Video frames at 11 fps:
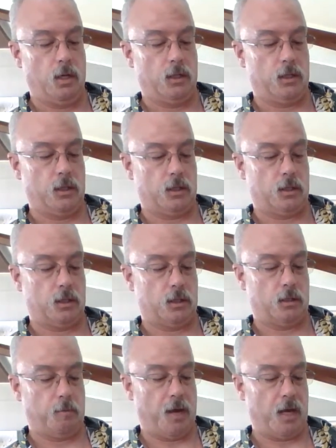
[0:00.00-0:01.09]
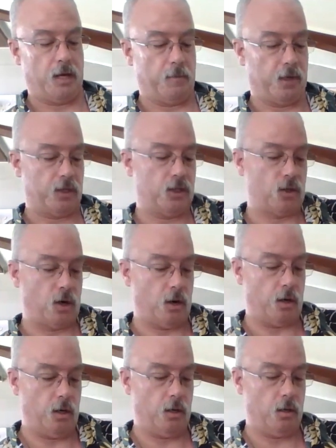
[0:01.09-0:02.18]
since the pandemic
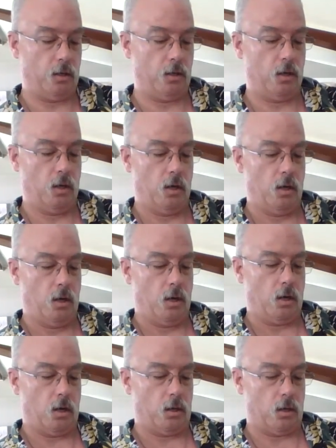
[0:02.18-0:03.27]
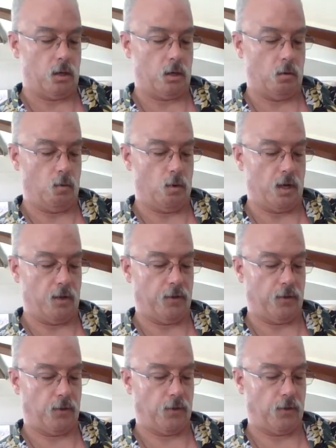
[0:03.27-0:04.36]
started, along with